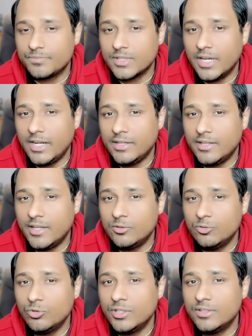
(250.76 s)
And
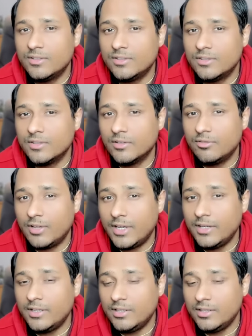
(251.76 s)
Ketu is a
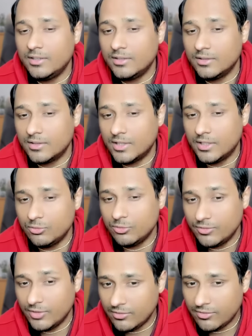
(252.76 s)
fiery, Ketu is
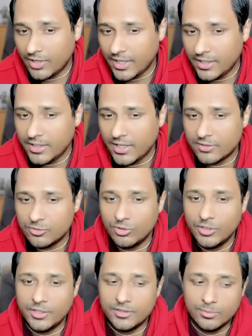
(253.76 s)
very fiery
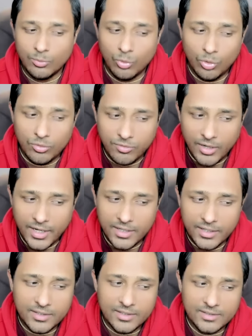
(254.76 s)
actually. It's more
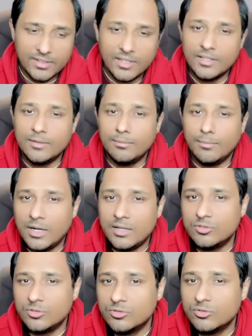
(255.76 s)
fiery than Sun and
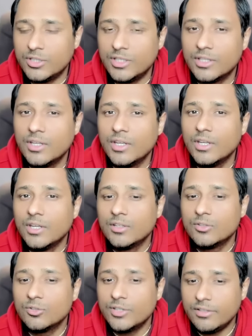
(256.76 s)
Mars also. Okay.
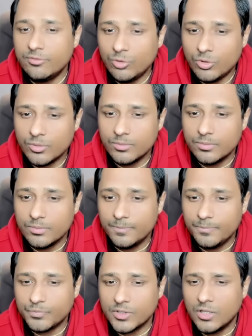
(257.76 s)
So therefore,
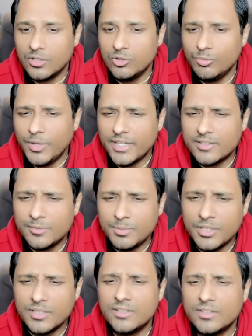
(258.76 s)
know, hmm. uh, you may
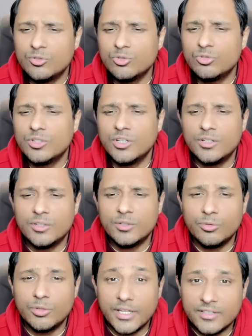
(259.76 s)
experience issues related
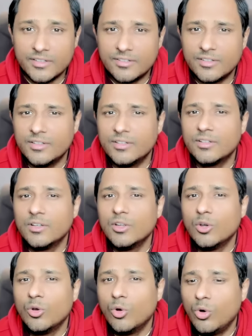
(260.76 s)
to digestion
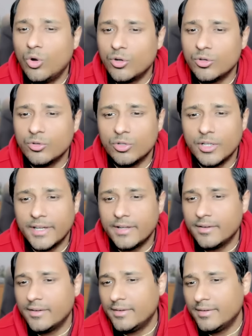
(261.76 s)
or, you know,
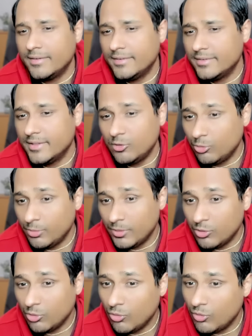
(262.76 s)
like uh, there could be, you
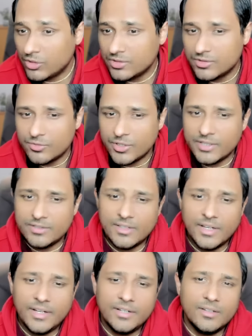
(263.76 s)
know, over stress
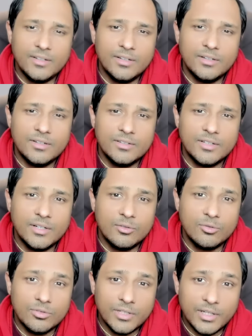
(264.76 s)
and uh, there,
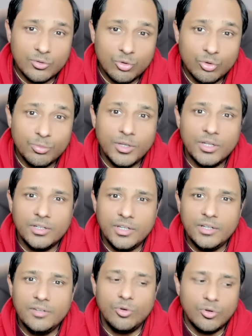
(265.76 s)
there could be a
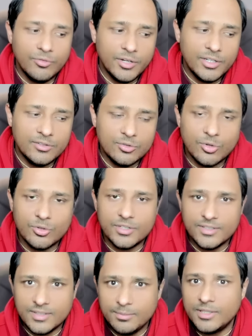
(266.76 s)
need for very strong
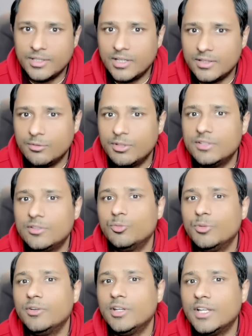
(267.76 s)
discipline. Otherwise, you
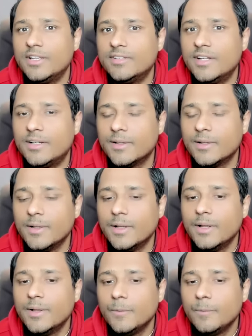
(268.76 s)
may realize that
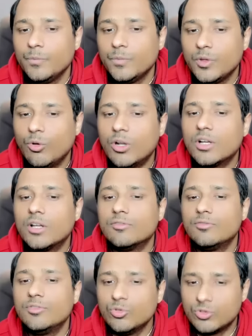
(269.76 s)
you are
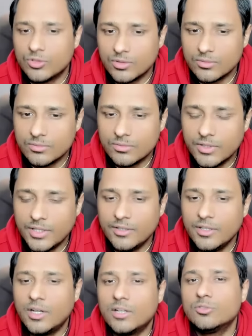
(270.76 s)
confused in
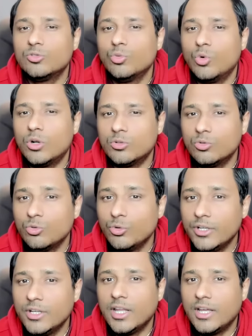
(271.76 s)
regards to what to do
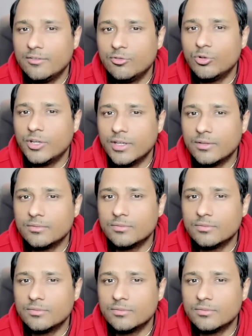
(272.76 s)
in life. Okay.